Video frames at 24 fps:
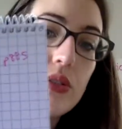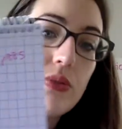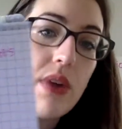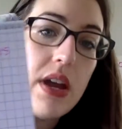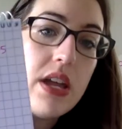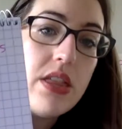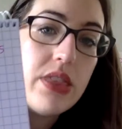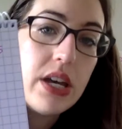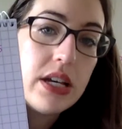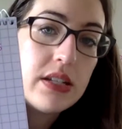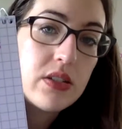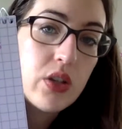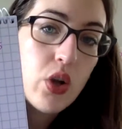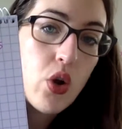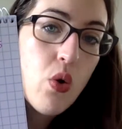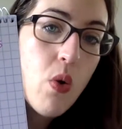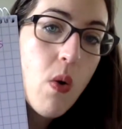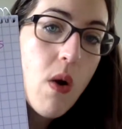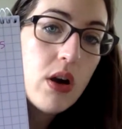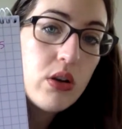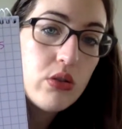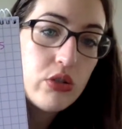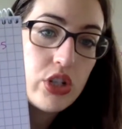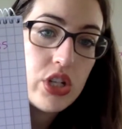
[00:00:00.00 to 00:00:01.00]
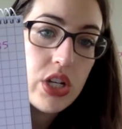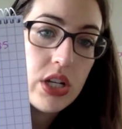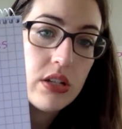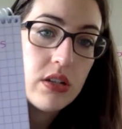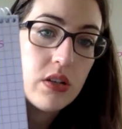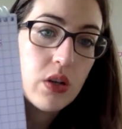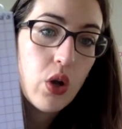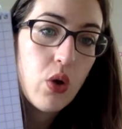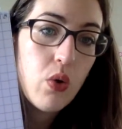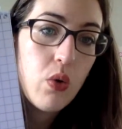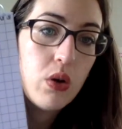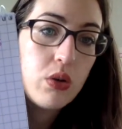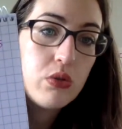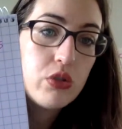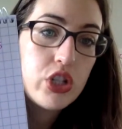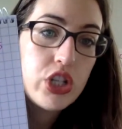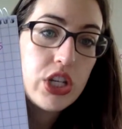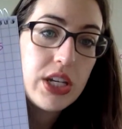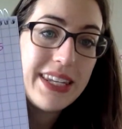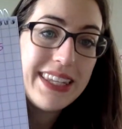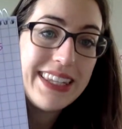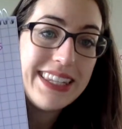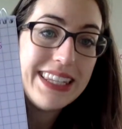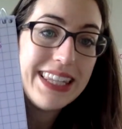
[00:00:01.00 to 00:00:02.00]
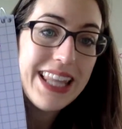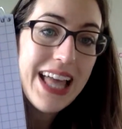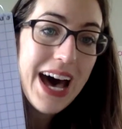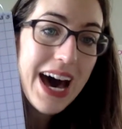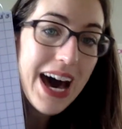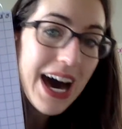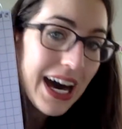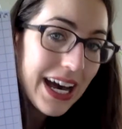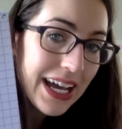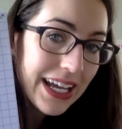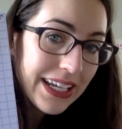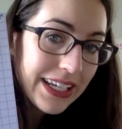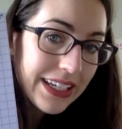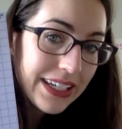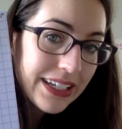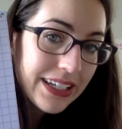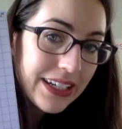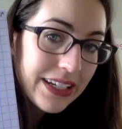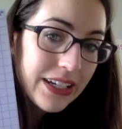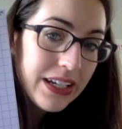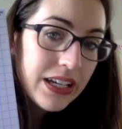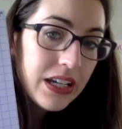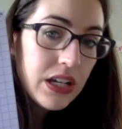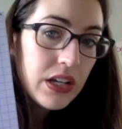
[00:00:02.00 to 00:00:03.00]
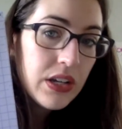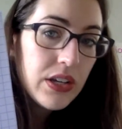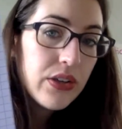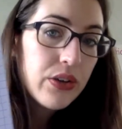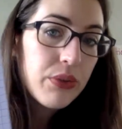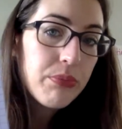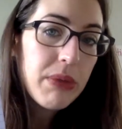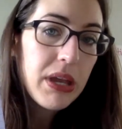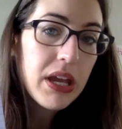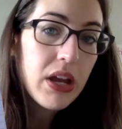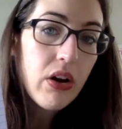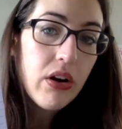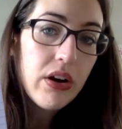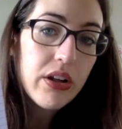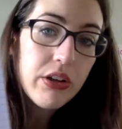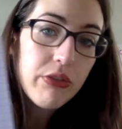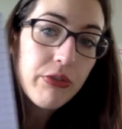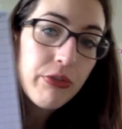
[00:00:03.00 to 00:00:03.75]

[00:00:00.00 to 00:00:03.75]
right? That's a quotient. Quotient line, you may call it a